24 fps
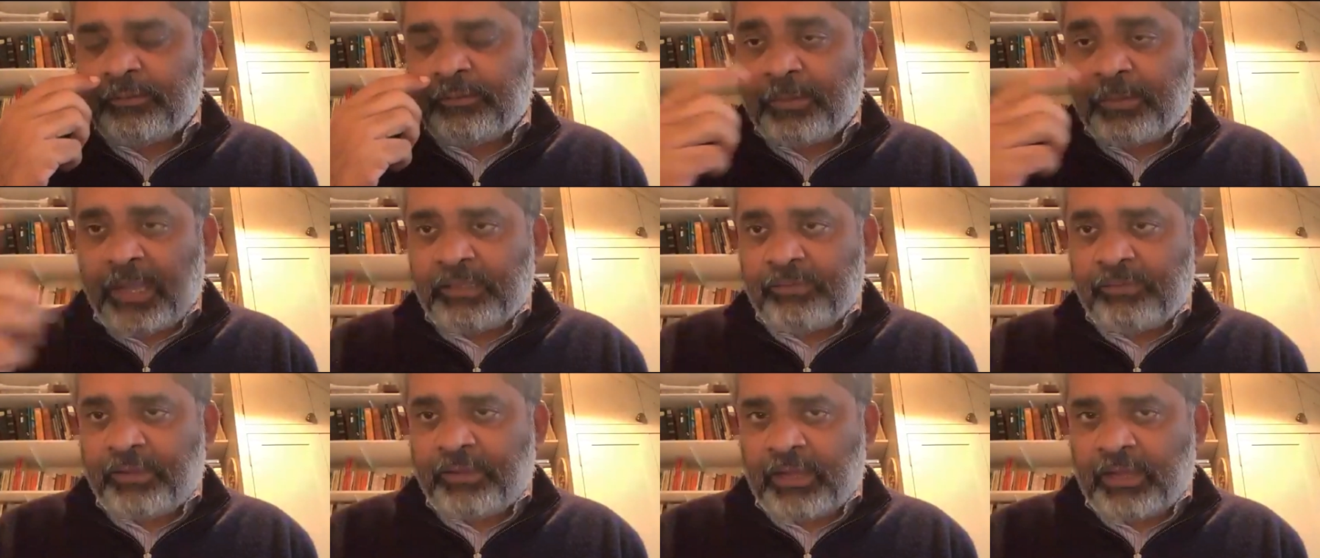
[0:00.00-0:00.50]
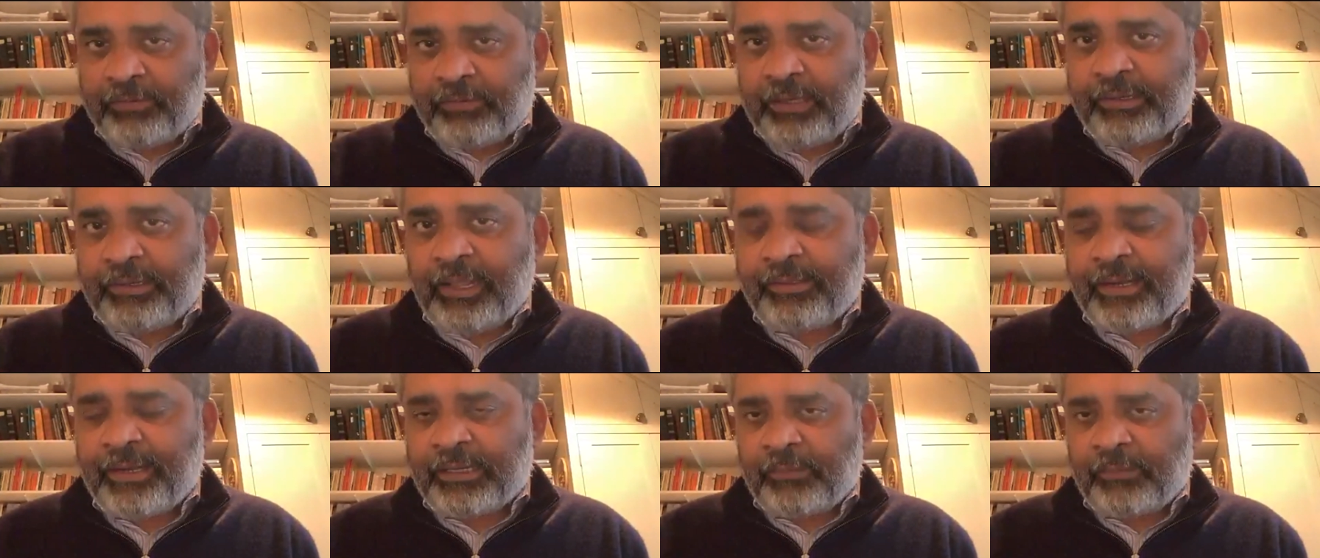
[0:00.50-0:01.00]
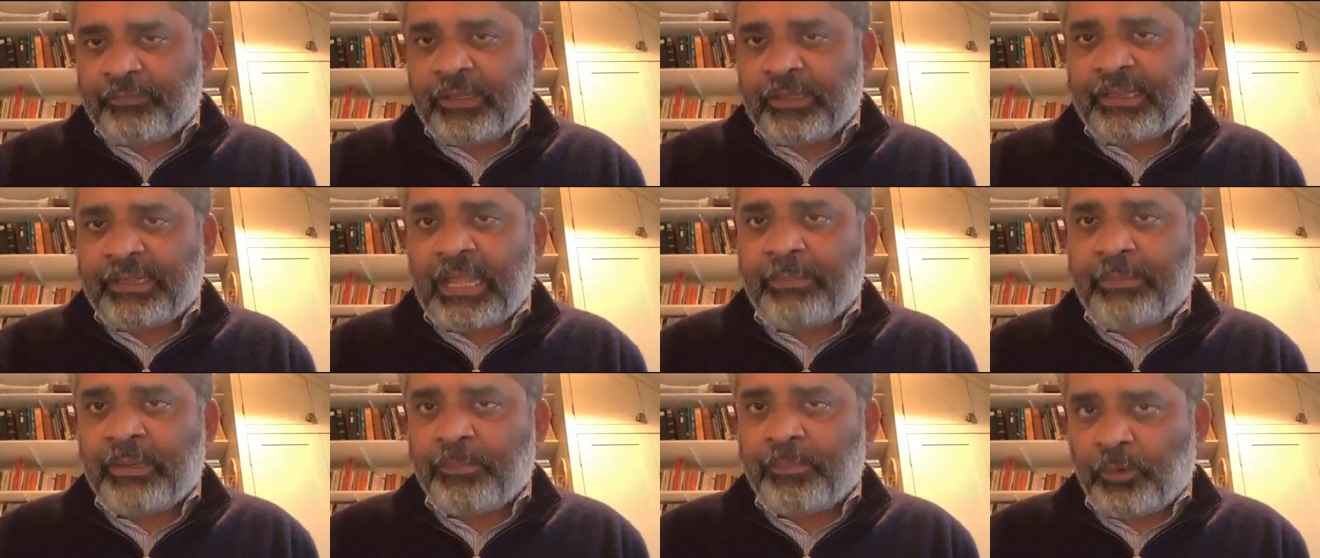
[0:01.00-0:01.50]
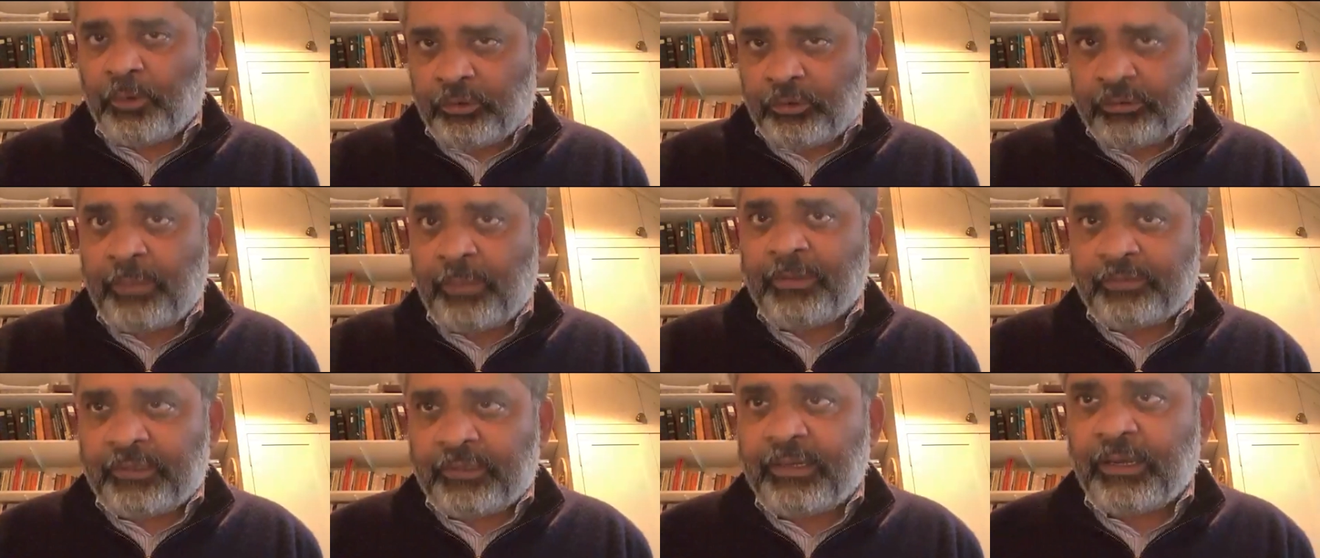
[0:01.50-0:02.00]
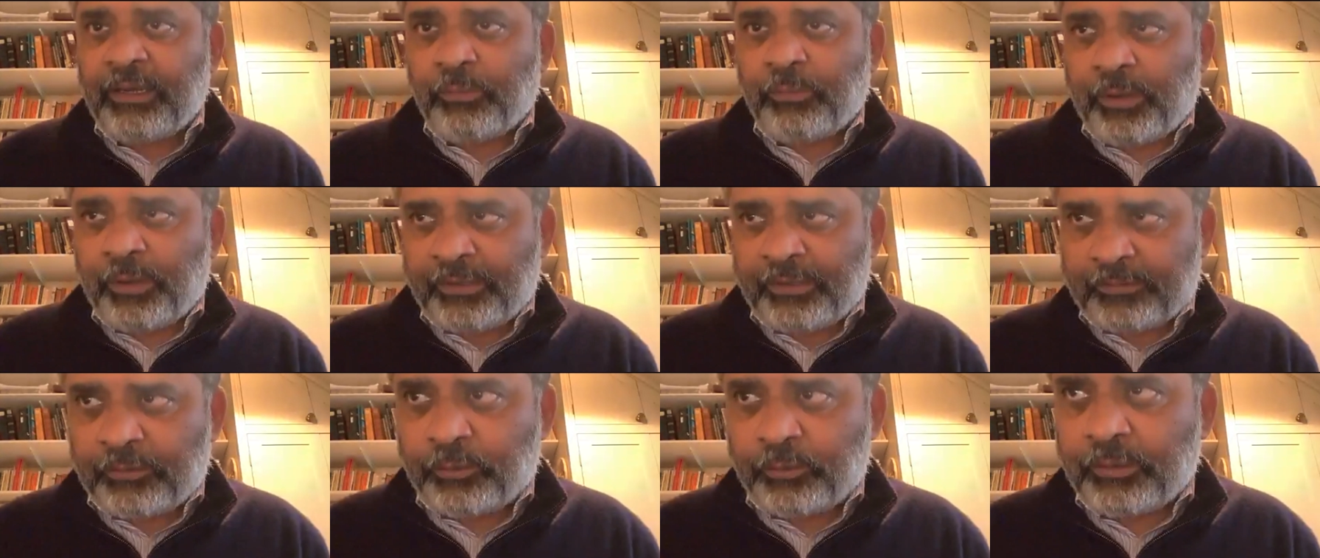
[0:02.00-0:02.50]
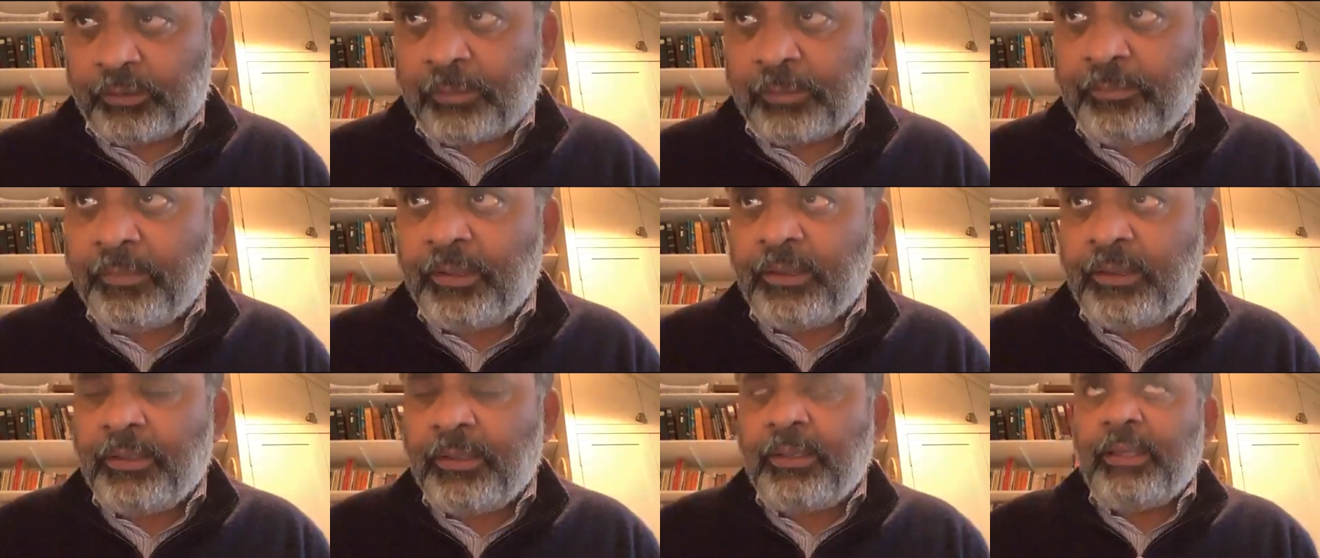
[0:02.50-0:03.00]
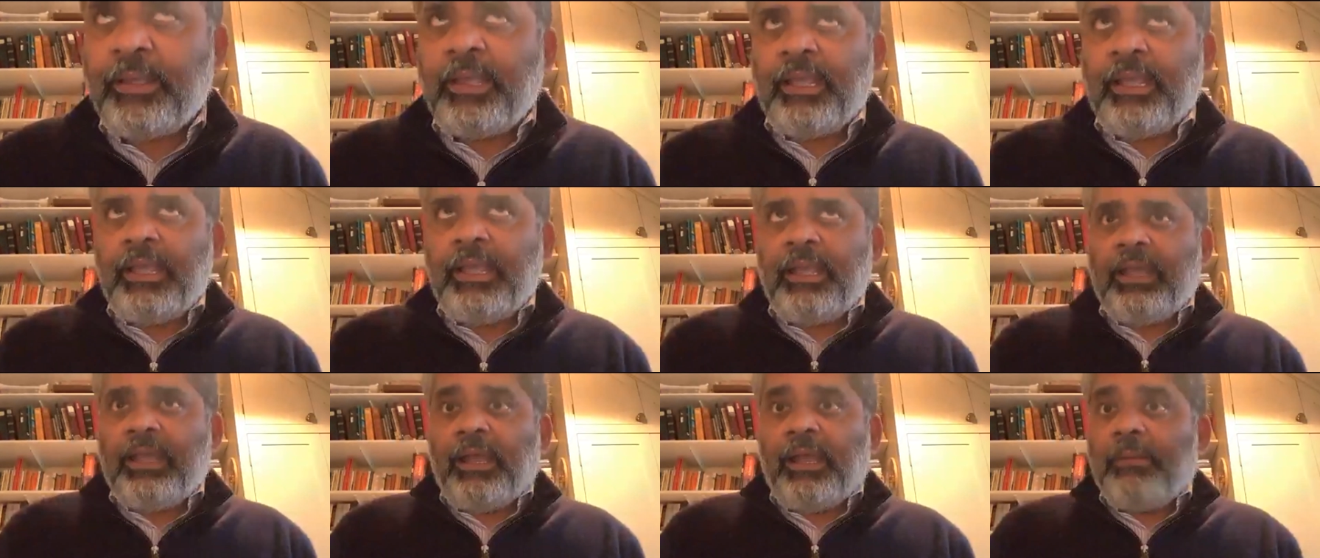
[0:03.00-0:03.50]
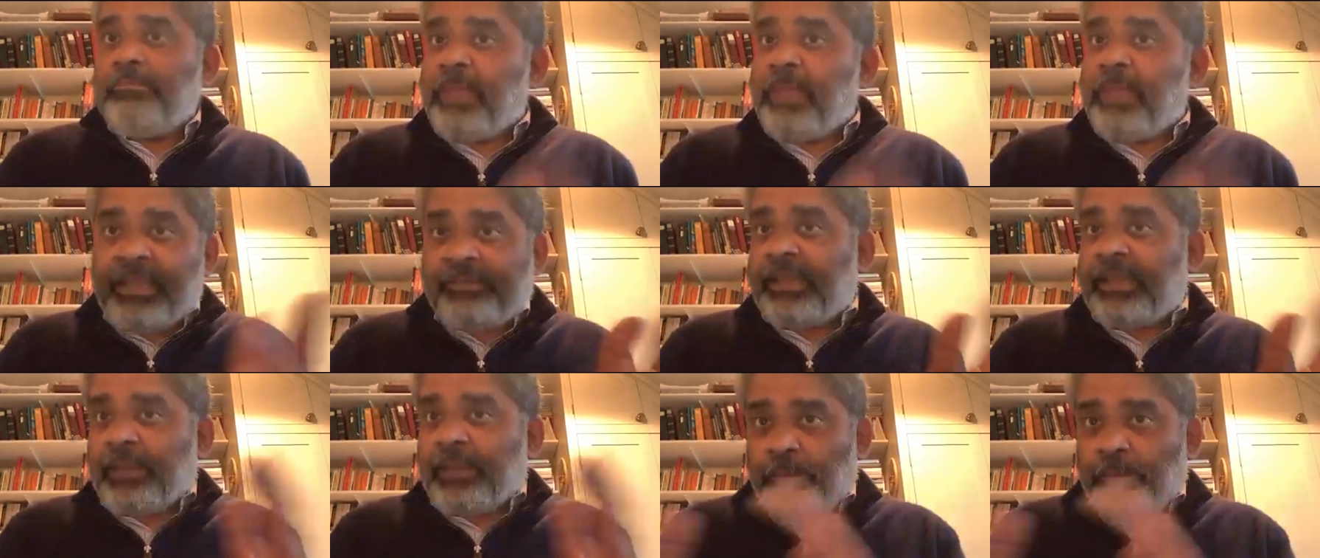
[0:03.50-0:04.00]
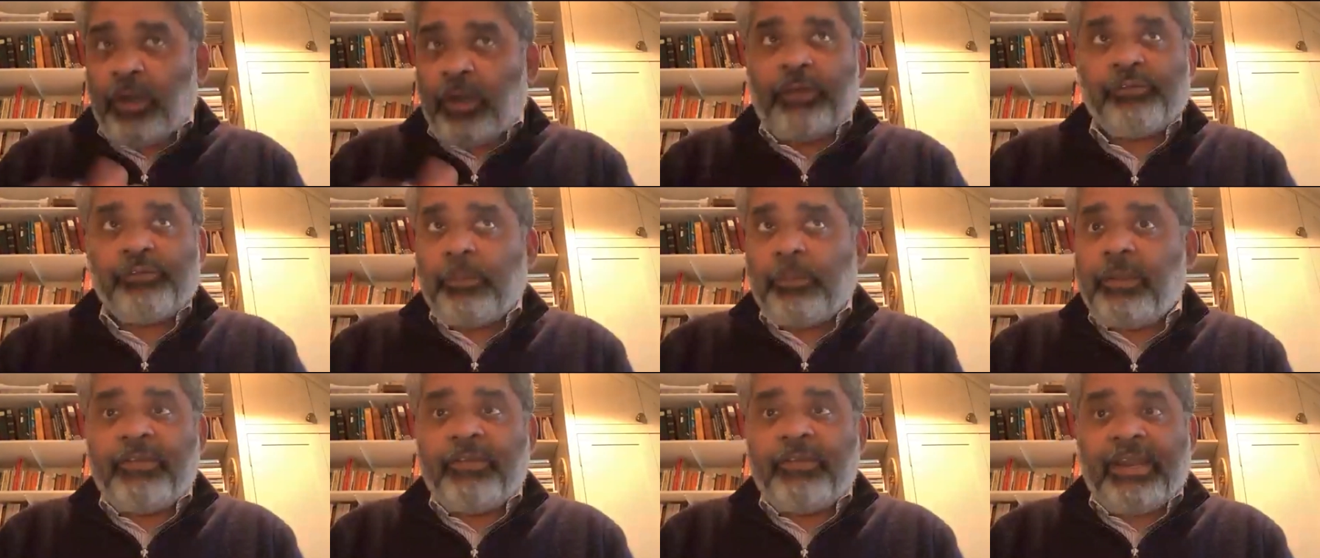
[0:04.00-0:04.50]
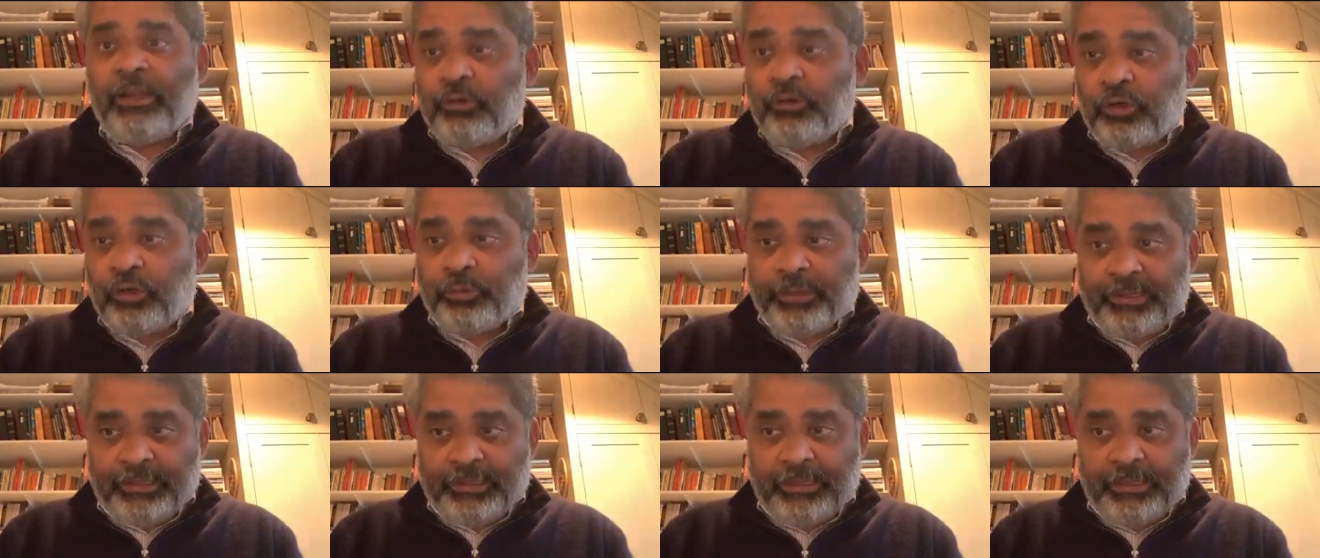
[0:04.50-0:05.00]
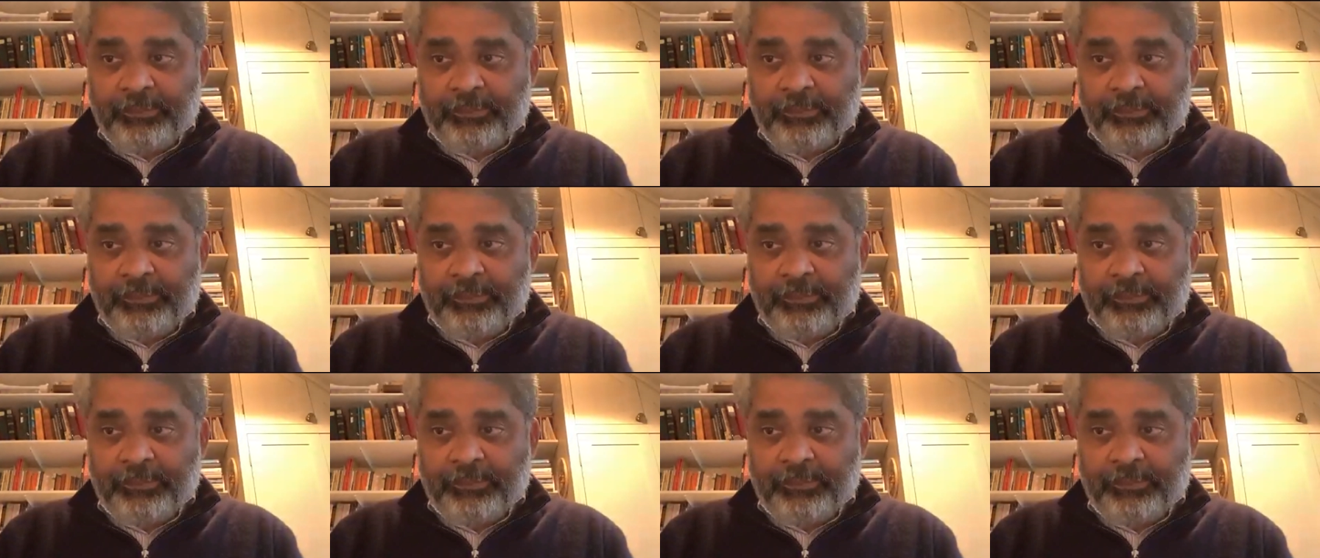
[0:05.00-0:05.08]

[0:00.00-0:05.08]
by the way, I will take that up with Climate Bonds, I'm a senior advisor to them, makes that point for me very eloquently.